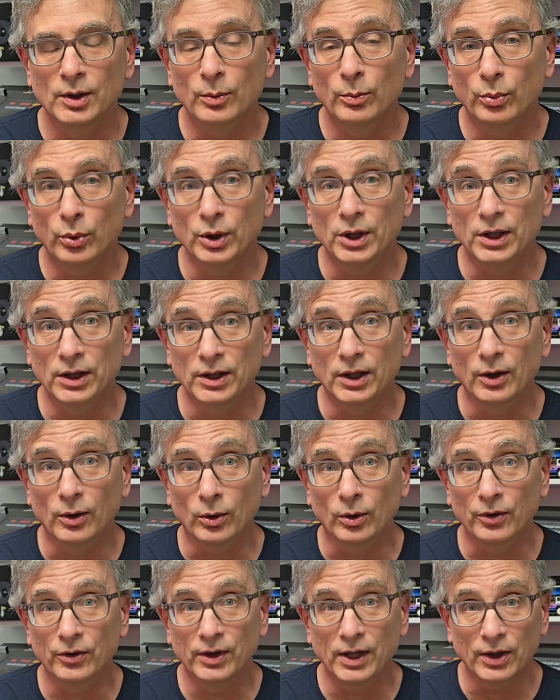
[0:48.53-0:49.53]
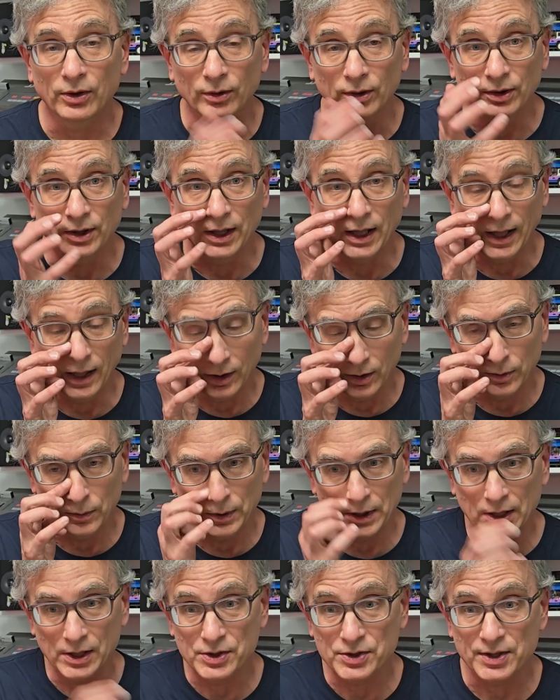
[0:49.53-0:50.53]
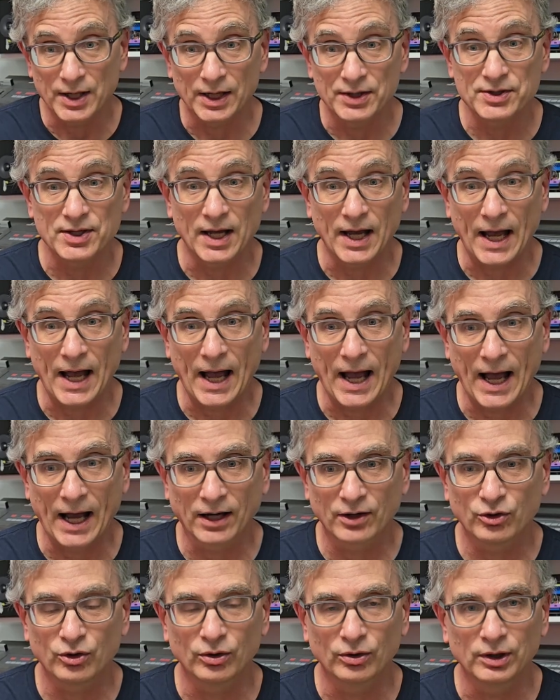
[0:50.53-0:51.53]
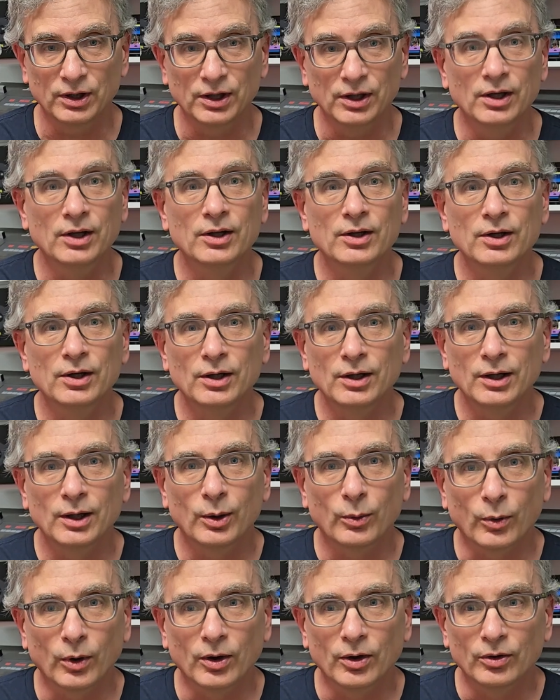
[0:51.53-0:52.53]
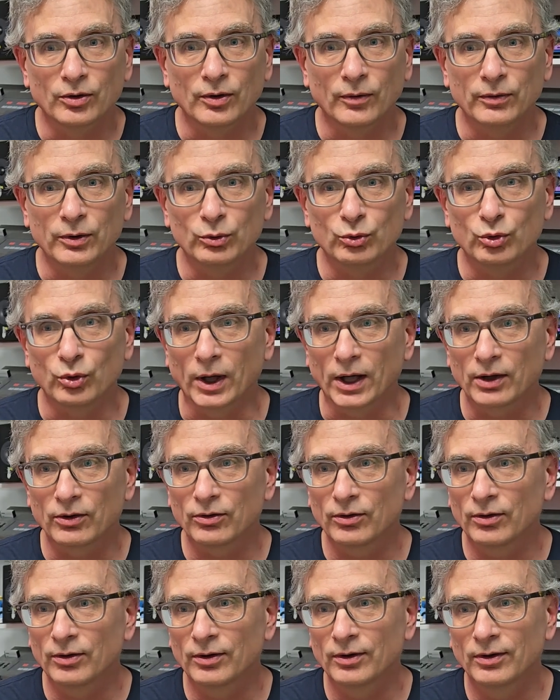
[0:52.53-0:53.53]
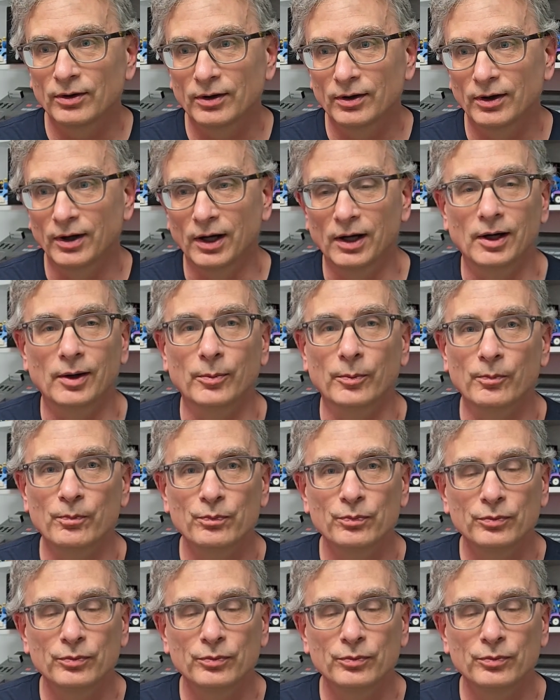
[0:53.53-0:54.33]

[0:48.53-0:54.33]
putting it all together at the end because that's actually where there's a few tricks. Um,